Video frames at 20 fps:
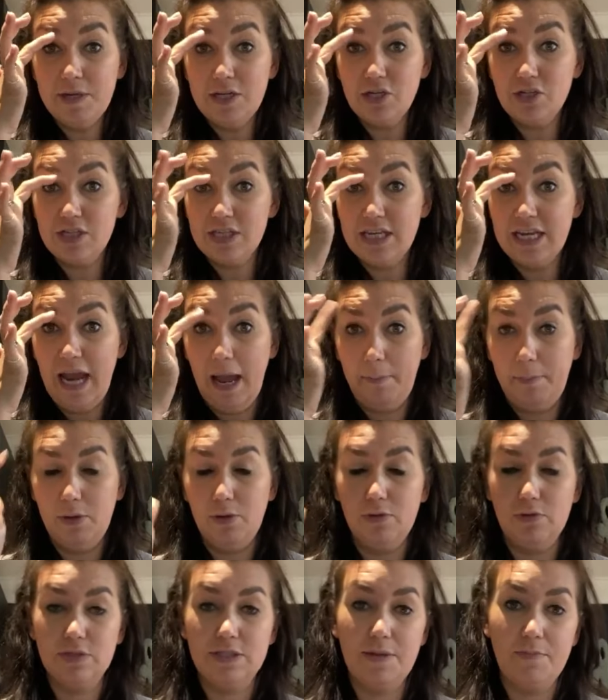them in just a
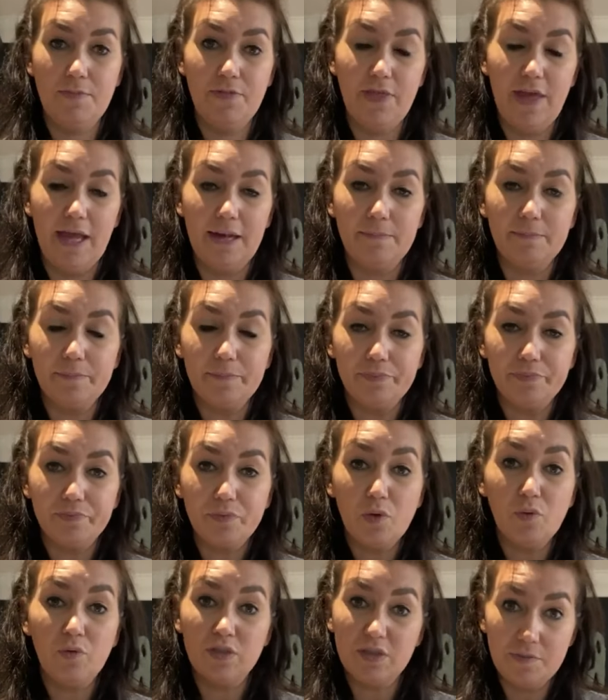nappy or
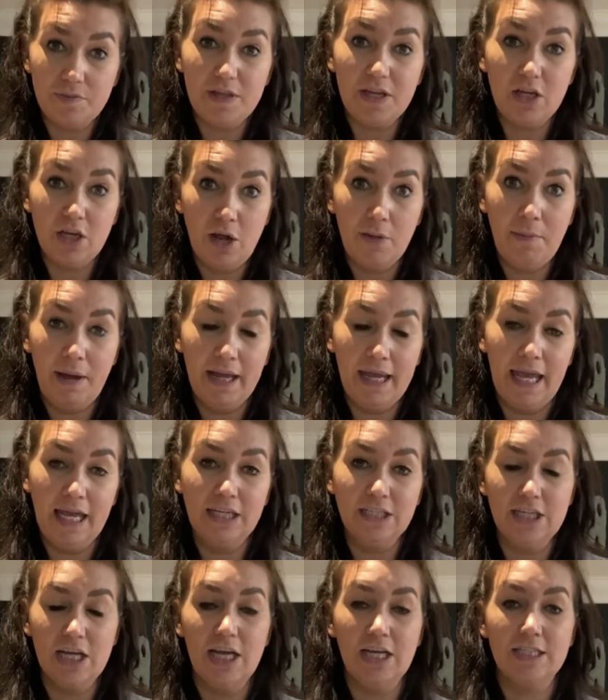something you don't mind
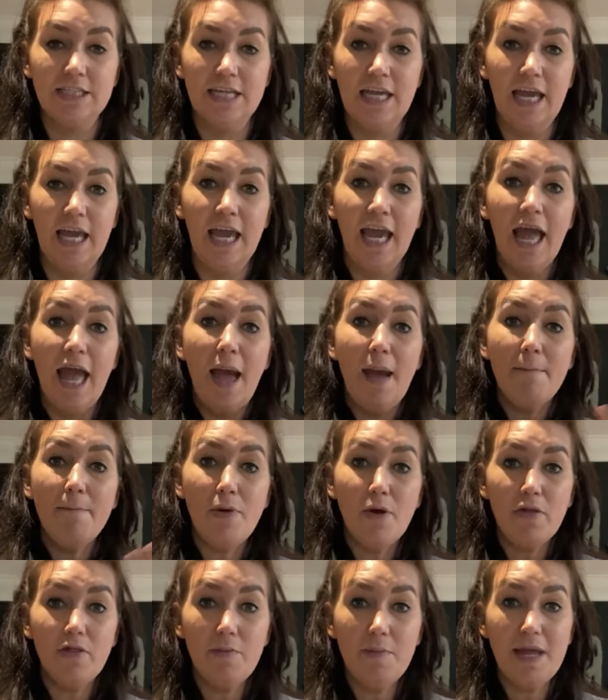getting dirty.
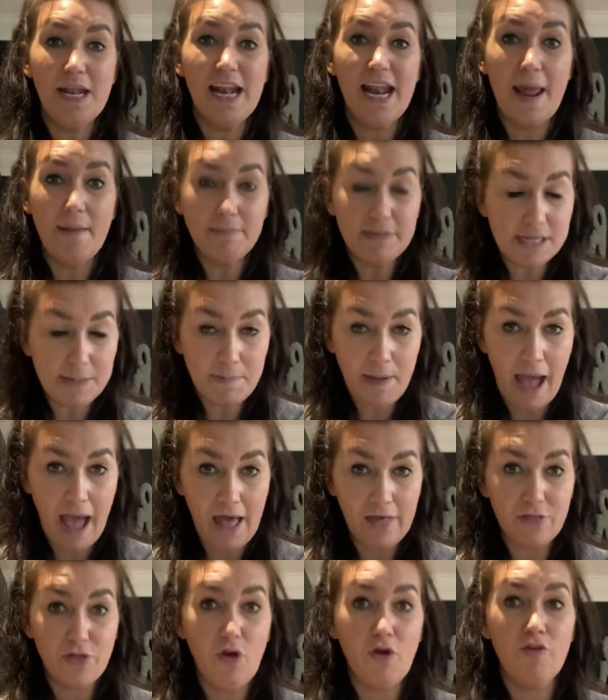Put them in an empty
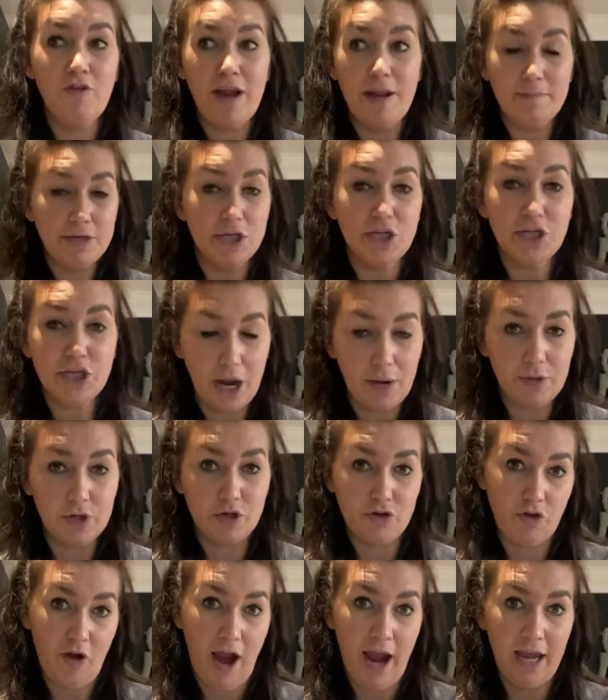bath or an empty shower
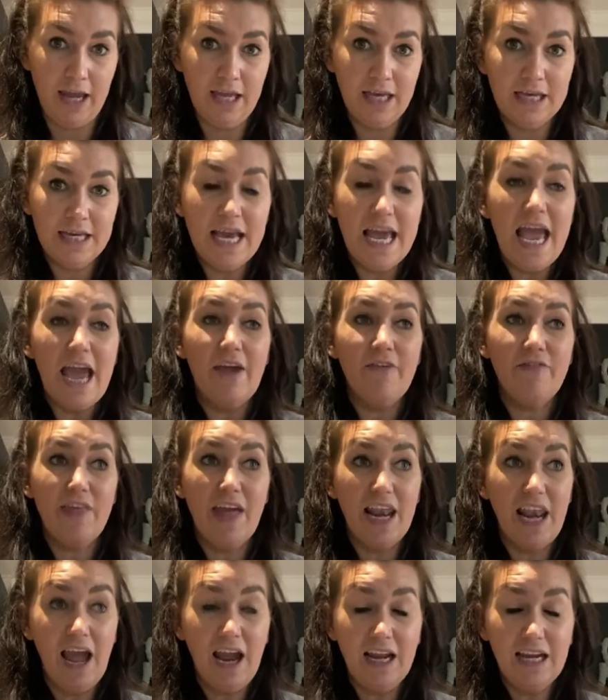tray. If
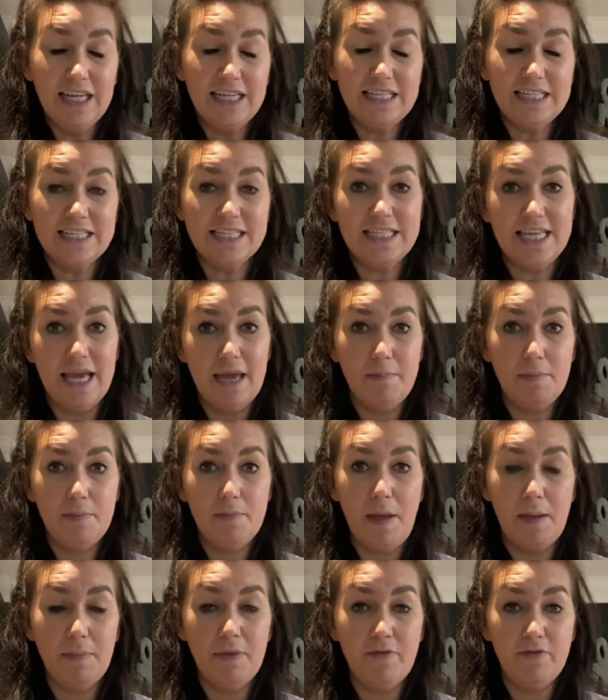they're likely to slip,
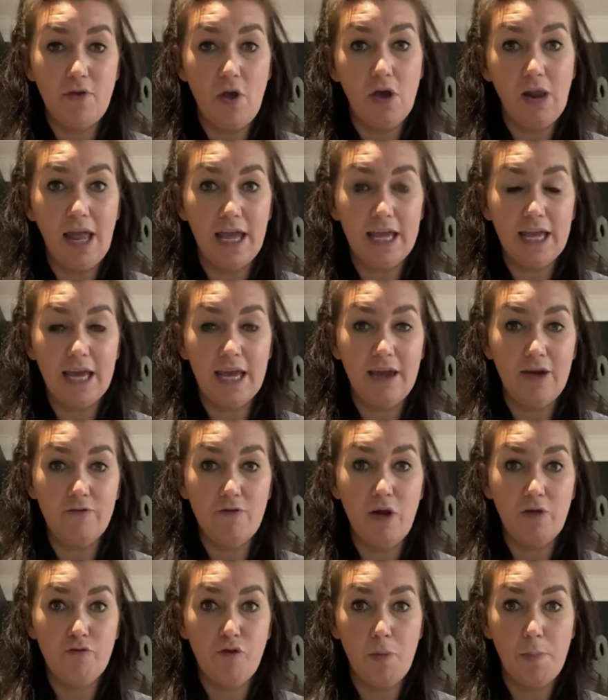maybe you've got like
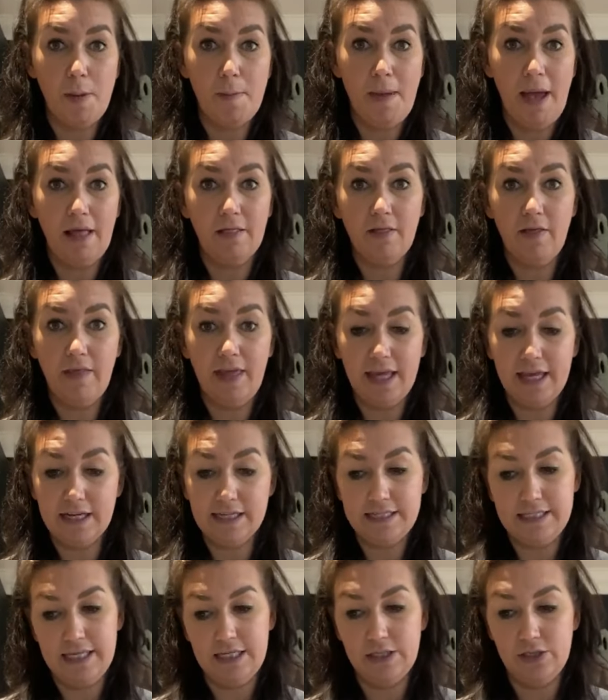a rubber mat that they
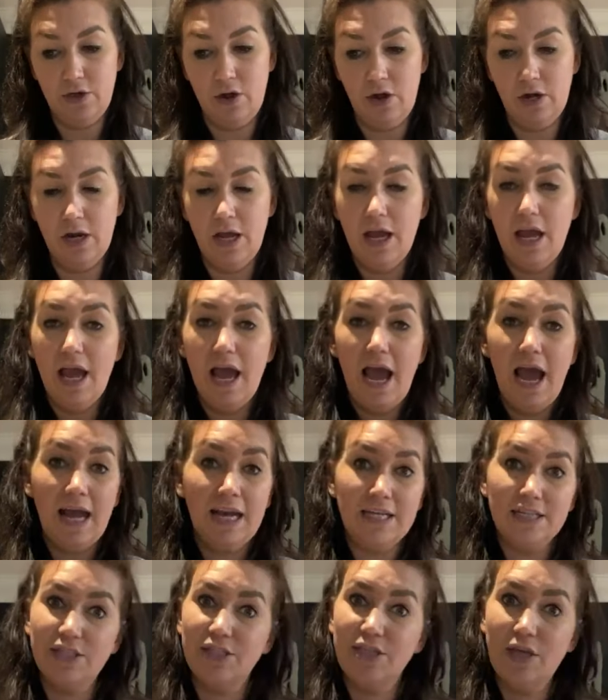can sit on.
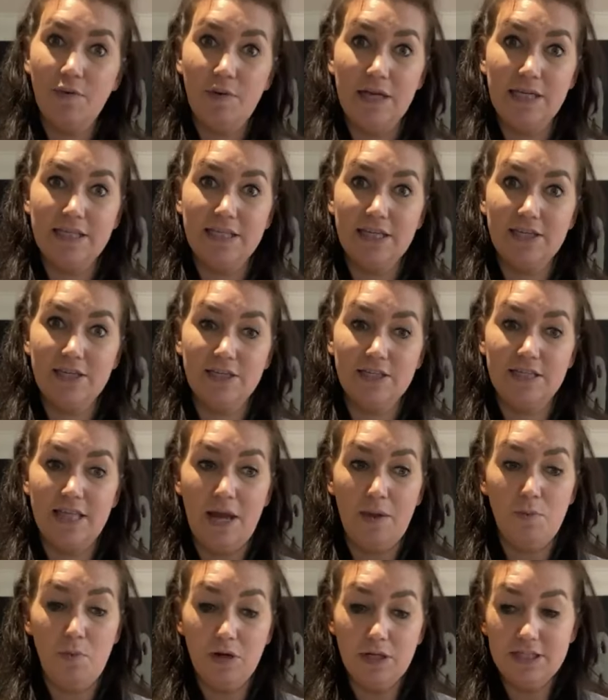And it's so easy because
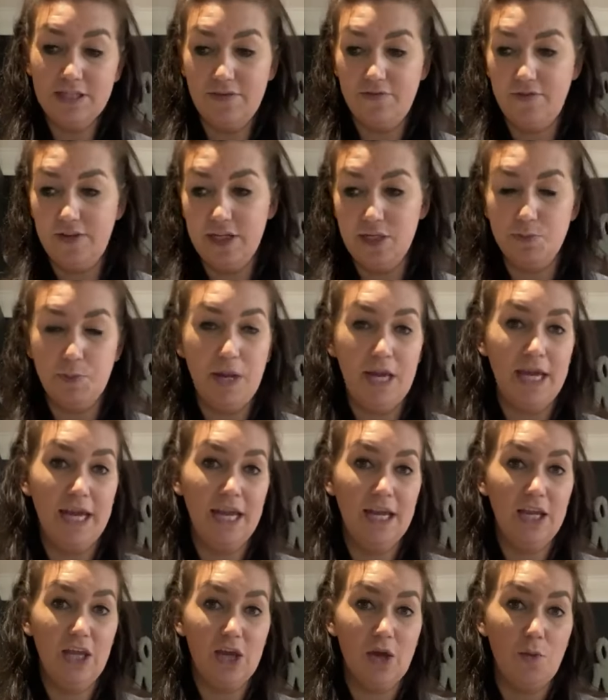then once they've finished
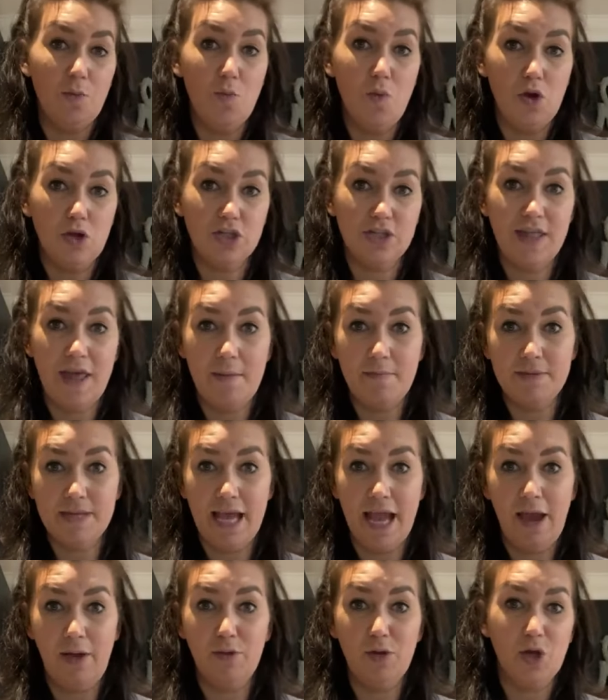playing, you can wash them
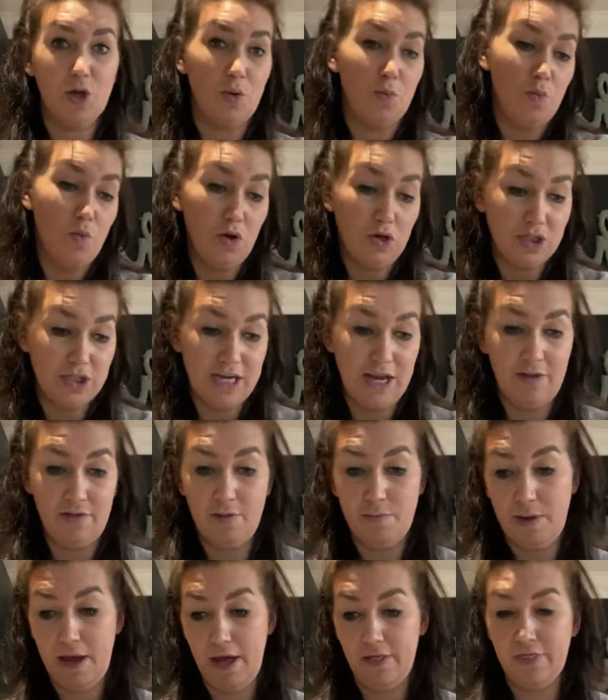down, you can wash down
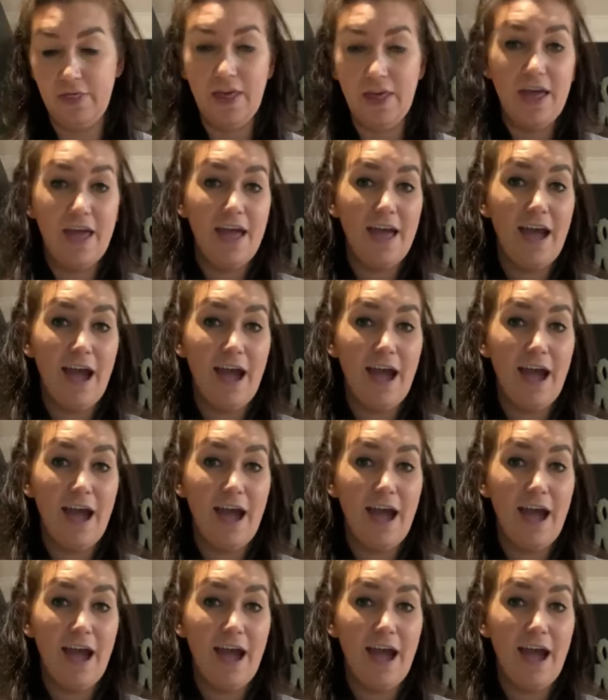the bath,